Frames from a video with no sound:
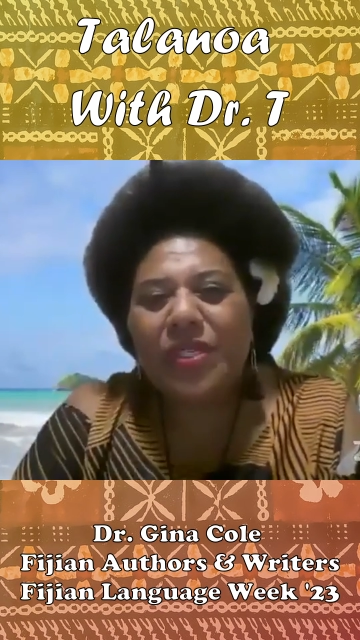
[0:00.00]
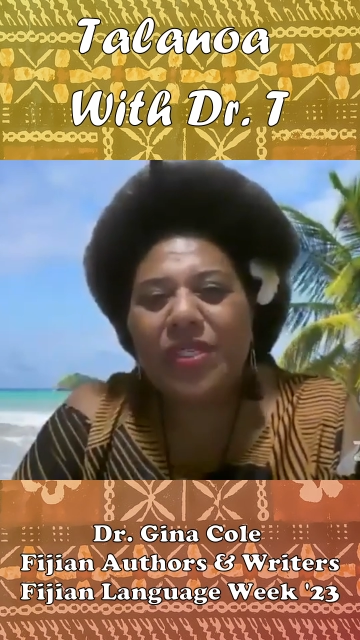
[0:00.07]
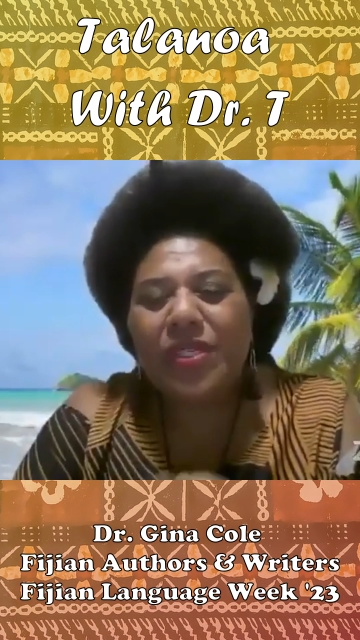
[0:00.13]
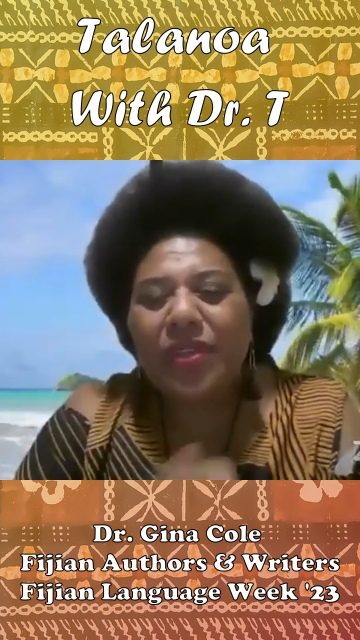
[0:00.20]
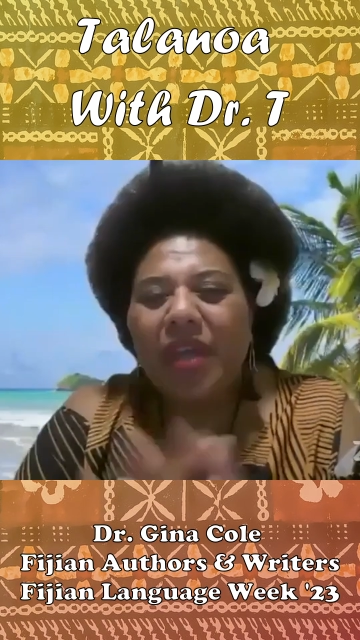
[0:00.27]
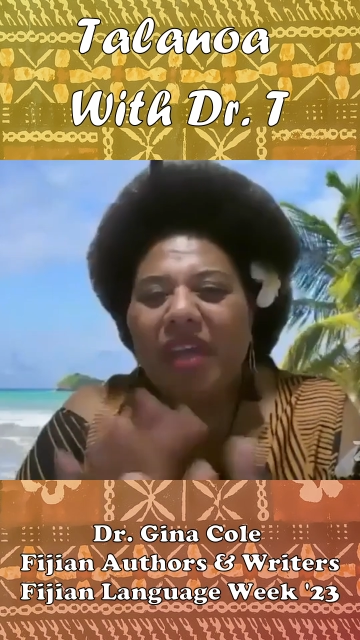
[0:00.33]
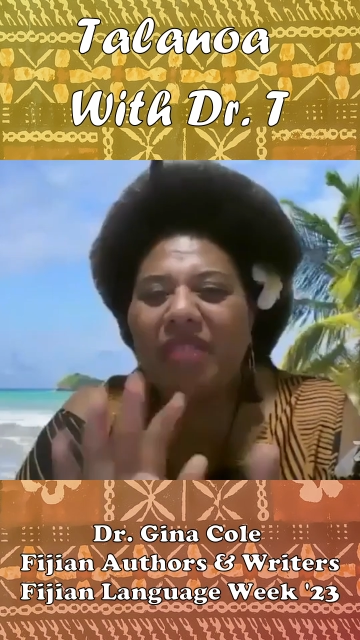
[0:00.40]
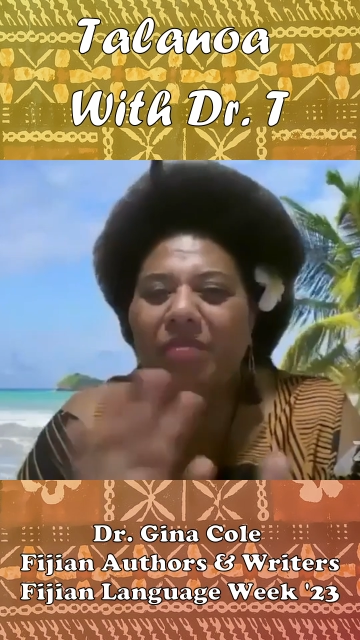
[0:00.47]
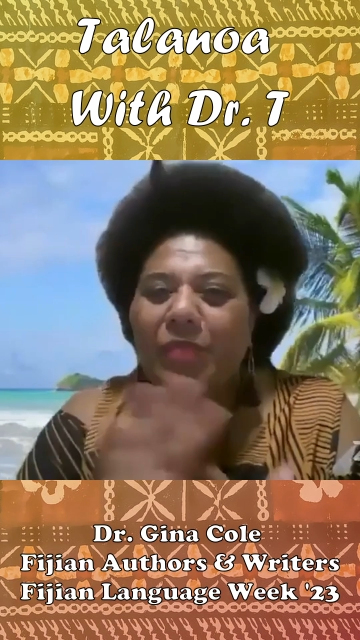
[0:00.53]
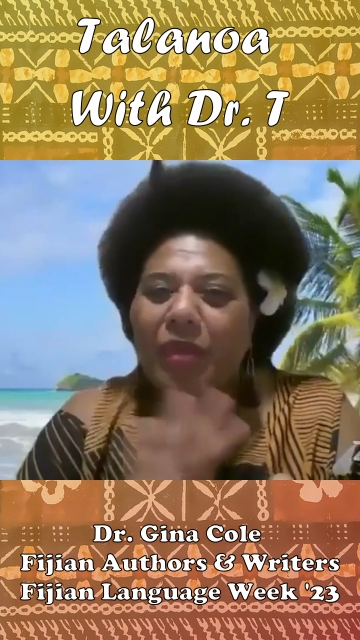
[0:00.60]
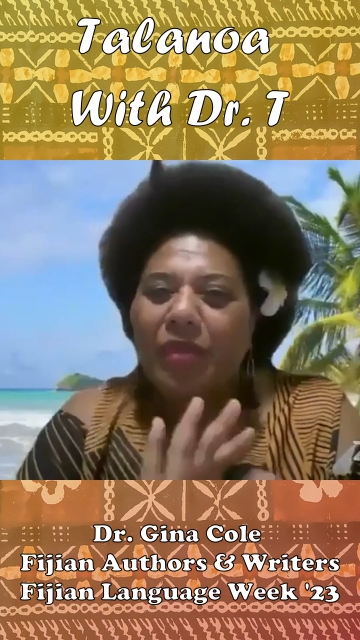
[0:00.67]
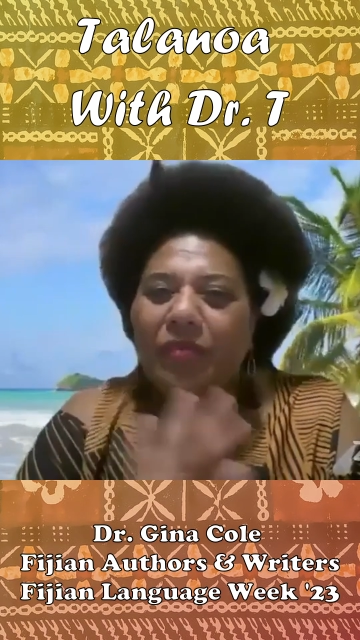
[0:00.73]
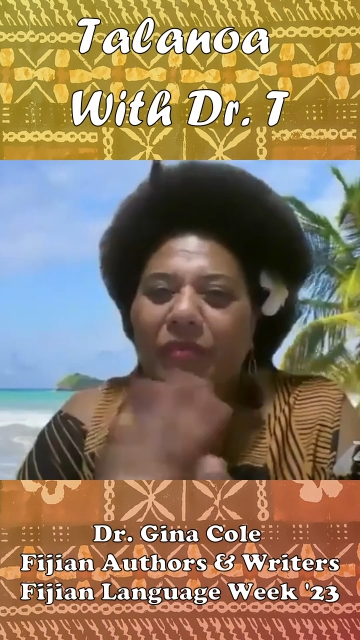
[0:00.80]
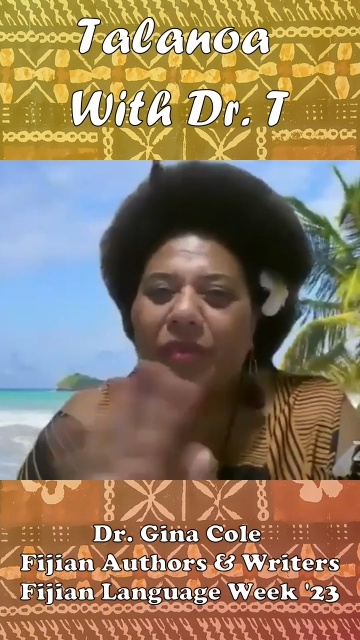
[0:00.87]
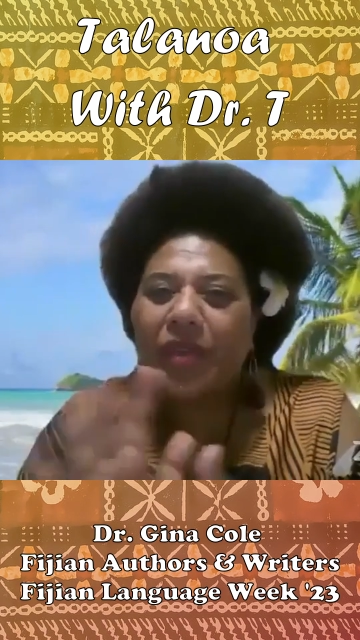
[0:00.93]
have
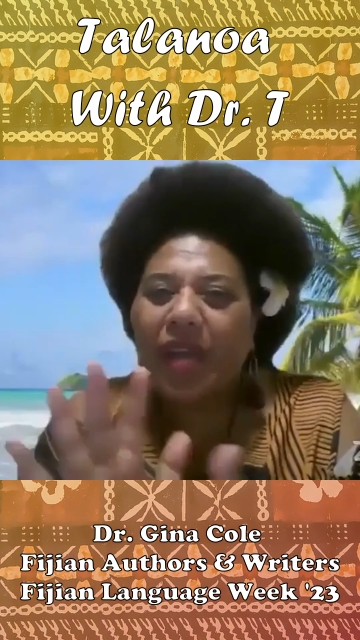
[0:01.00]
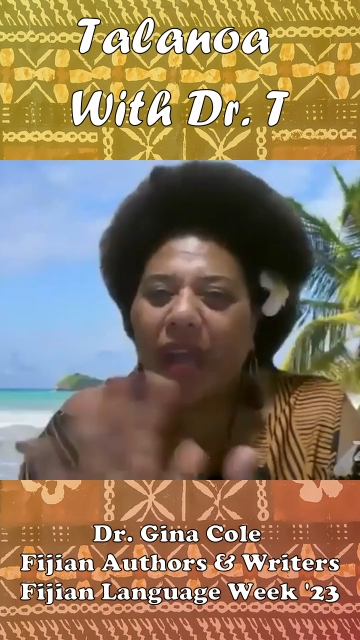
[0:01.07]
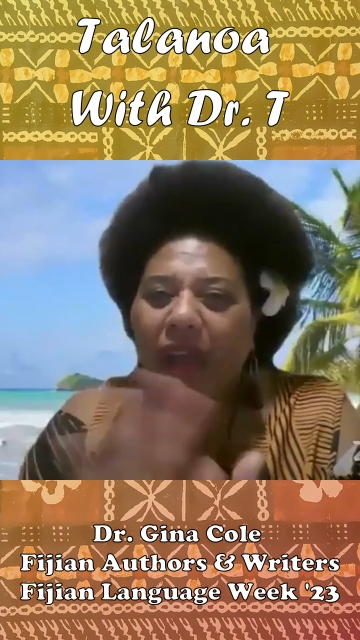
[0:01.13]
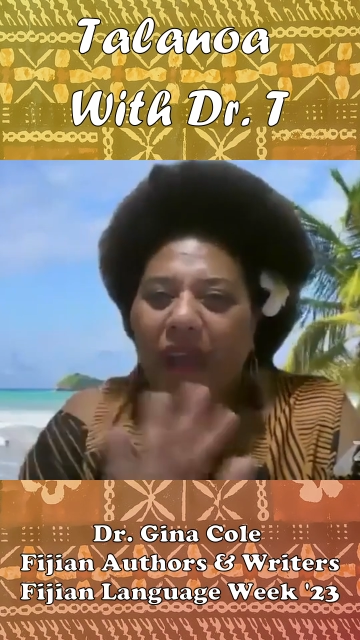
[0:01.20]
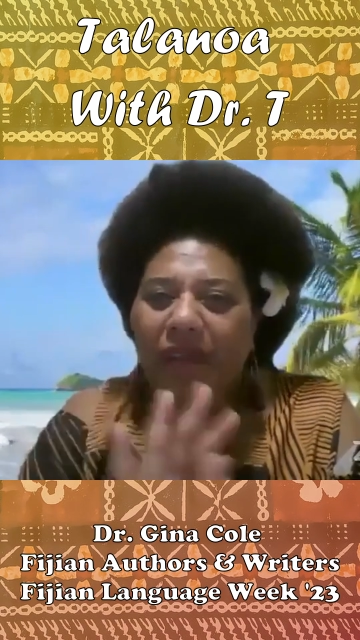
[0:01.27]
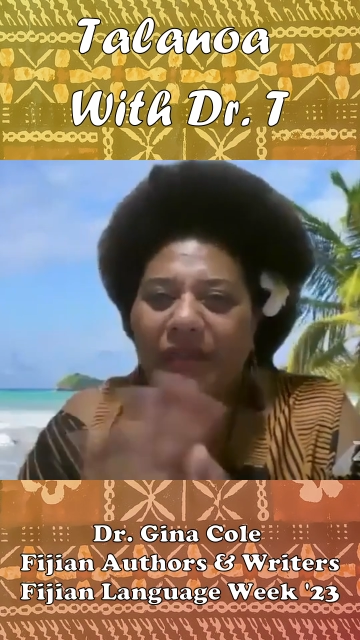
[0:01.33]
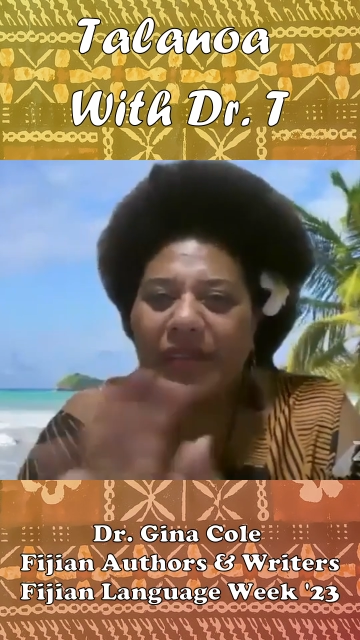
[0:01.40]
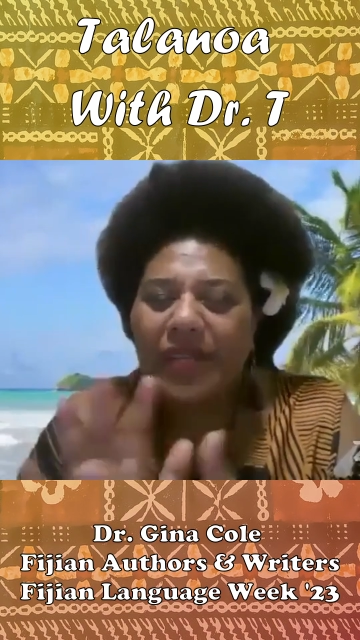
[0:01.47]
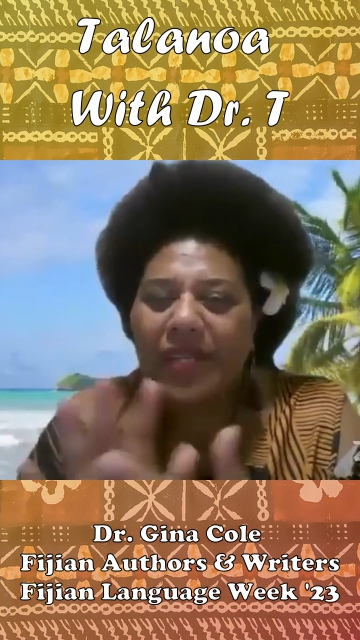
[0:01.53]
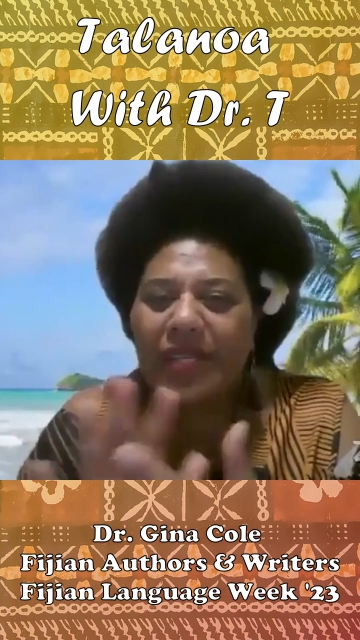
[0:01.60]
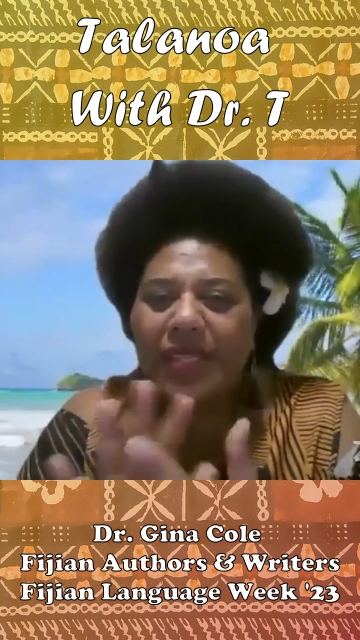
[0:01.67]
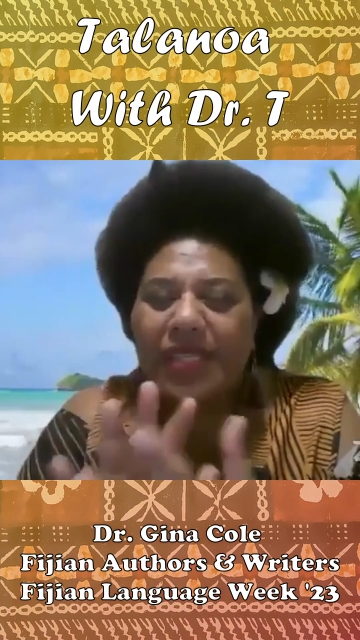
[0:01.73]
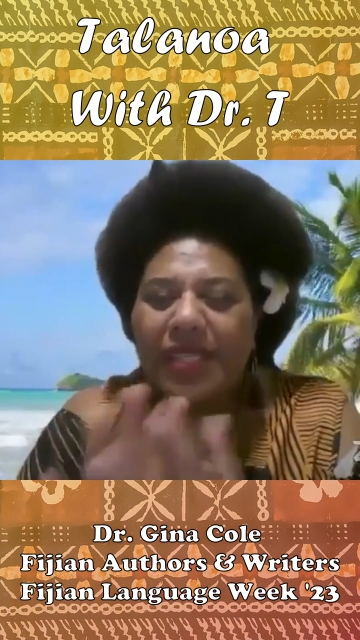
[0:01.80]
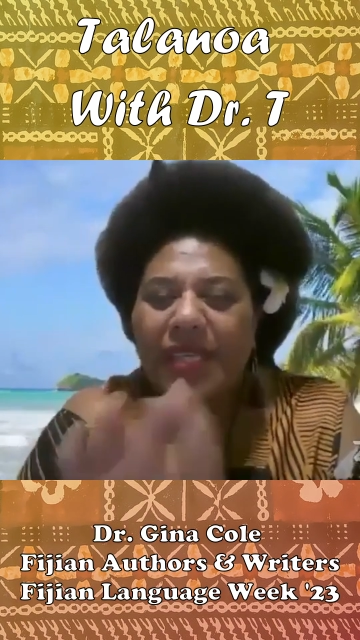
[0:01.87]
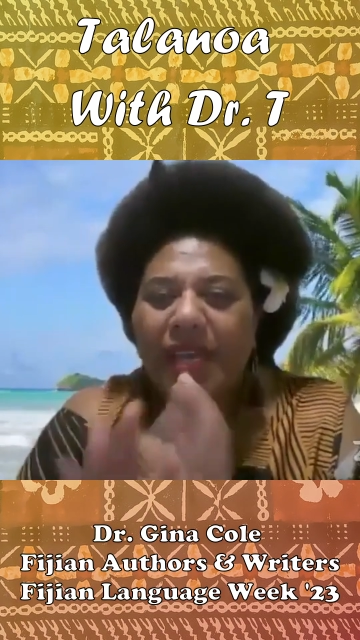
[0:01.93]
beautiful
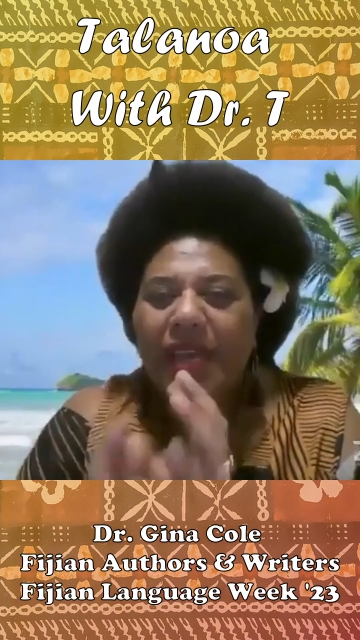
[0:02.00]
covers,